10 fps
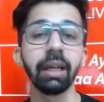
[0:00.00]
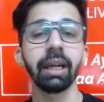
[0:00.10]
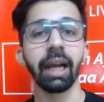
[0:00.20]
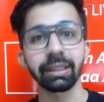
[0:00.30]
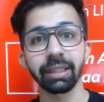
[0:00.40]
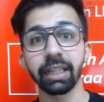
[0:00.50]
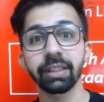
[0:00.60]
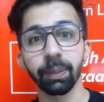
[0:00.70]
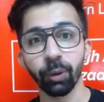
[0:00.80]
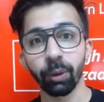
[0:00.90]
And that is
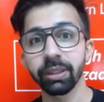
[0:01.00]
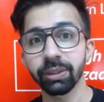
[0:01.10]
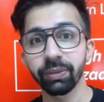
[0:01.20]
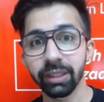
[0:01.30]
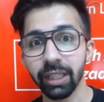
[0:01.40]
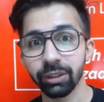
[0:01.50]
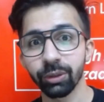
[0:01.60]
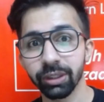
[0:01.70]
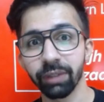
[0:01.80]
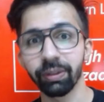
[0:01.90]
a promise Vedantu
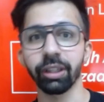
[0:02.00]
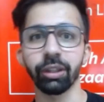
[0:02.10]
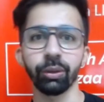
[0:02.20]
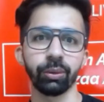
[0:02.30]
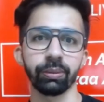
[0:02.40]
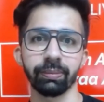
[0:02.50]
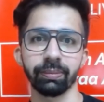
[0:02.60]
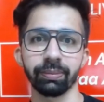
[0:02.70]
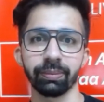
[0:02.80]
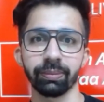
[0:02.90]
is giving you.
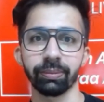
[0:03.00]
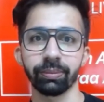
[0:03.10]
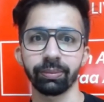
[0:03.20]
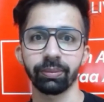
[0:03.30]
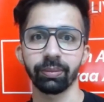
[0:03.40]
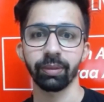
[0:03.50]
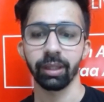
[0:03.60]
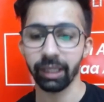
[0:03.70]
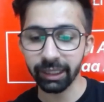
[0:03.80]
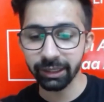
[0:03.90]

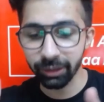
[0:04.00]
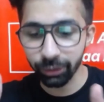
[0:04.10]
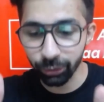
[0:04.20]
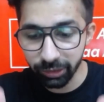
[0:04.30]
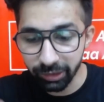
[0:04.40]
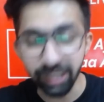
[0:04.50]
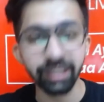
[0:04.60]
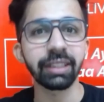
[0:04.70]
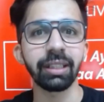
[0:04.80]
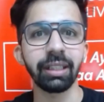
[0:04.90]
Guys, so this
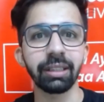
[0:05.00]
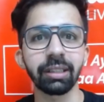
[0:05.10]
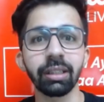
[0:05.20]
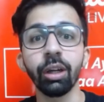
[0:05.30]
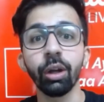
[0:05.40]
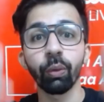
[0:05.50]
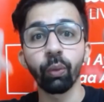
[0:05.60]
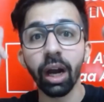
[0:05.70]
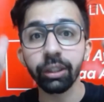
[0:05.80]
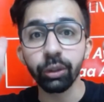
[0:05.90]
is the reason
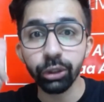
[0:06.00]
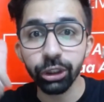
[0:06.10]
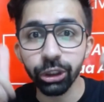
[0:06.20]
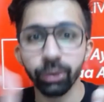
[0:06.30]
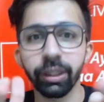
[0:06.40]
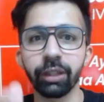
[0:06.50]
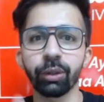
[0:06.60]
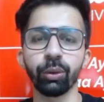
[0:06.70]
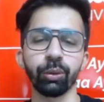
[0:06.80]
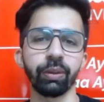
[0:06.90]
why you should
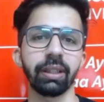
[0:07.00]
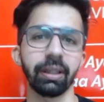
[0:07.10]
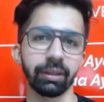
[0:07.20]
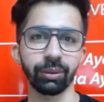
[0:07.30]
enroll to Vedantu.